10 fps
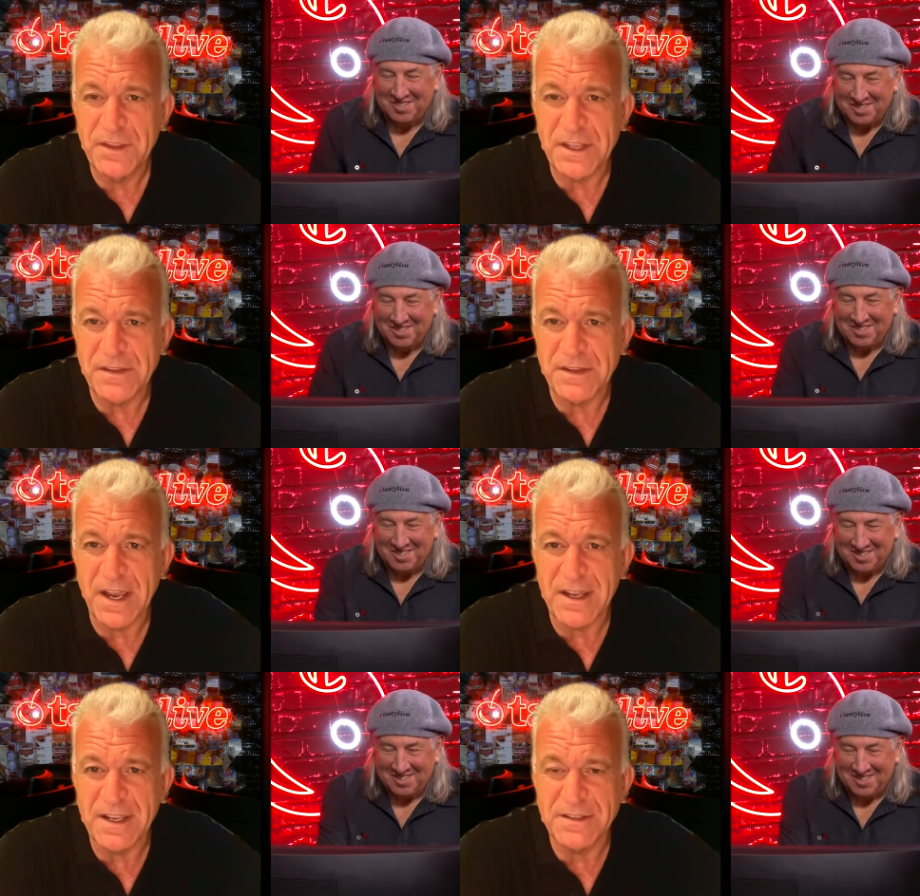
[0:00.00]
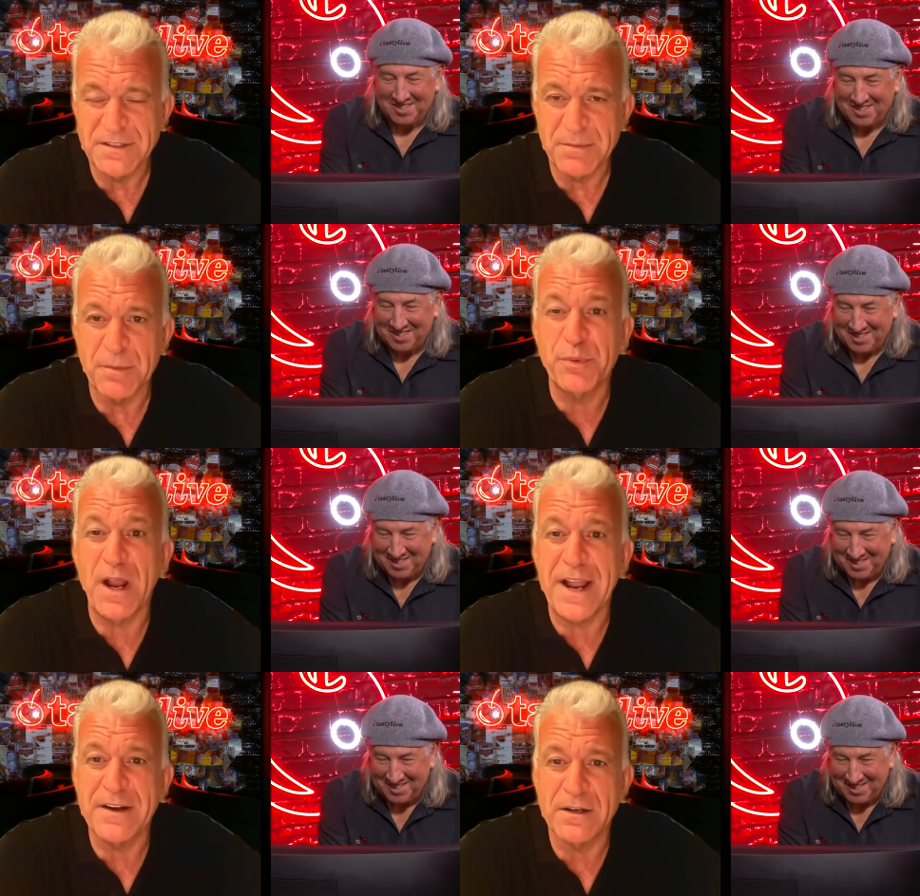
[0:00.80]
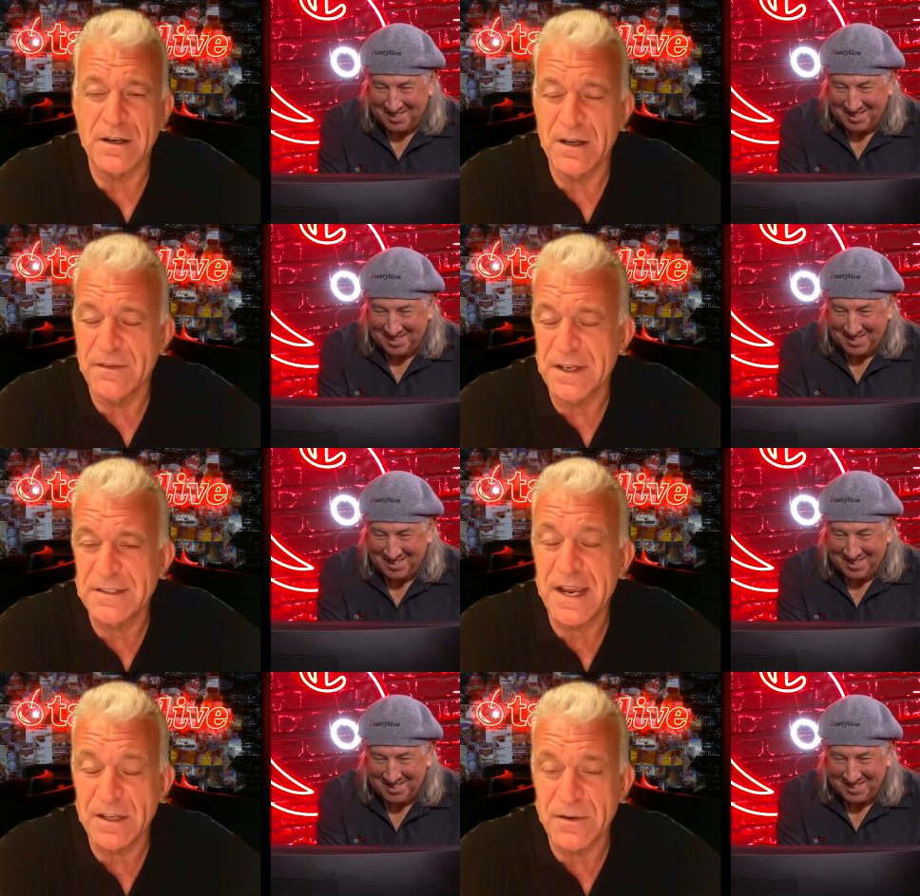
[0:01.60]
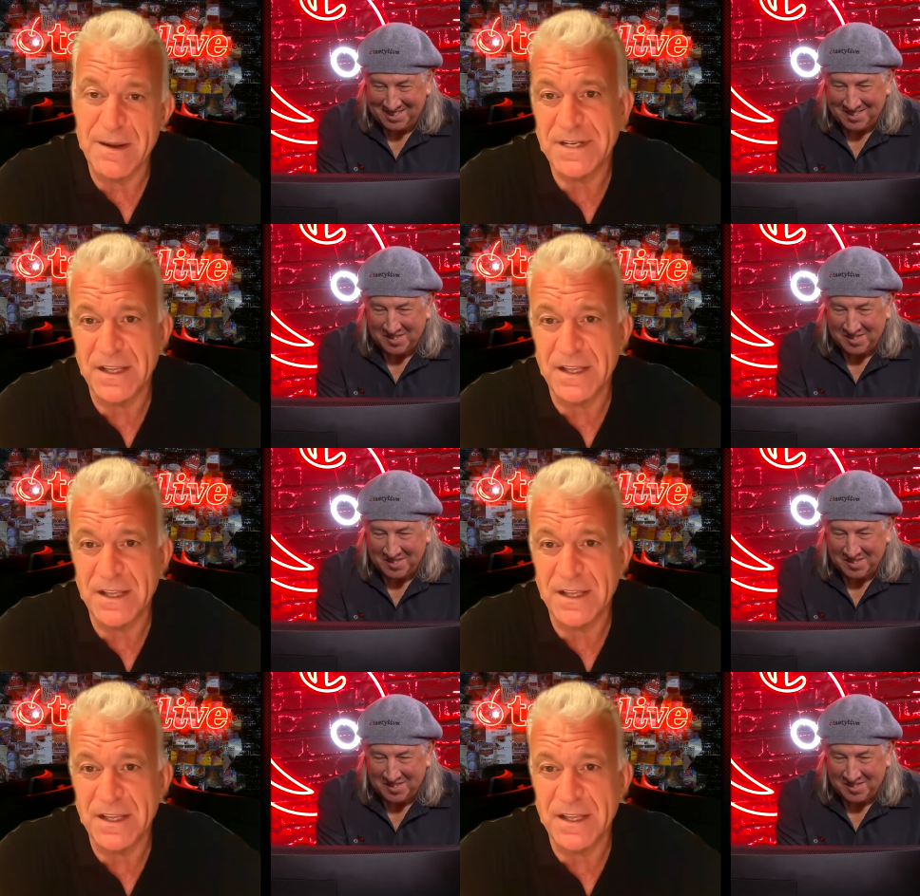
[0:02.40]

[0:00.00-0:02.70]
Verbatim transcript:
Speaker 1: The, the uh, he's the proprietor of uh, Telegram.